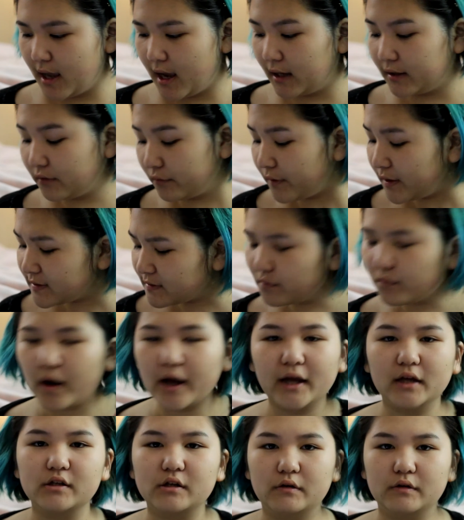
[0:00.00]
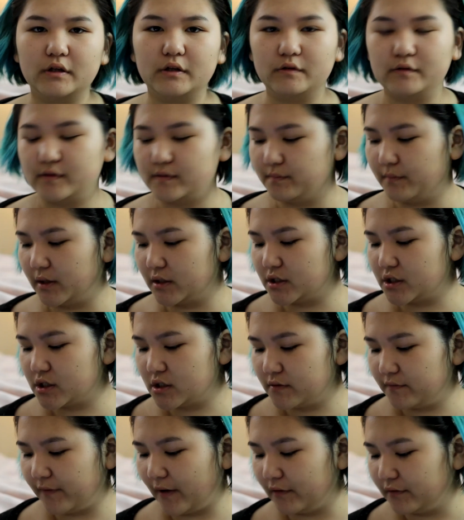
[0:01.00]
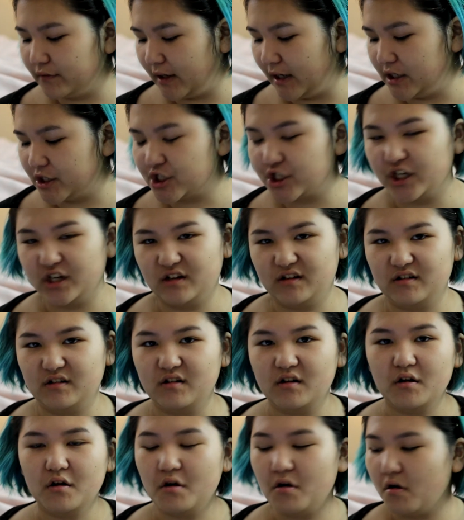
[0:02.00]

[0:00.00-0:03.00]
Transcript: And the reason why I don't use much foundation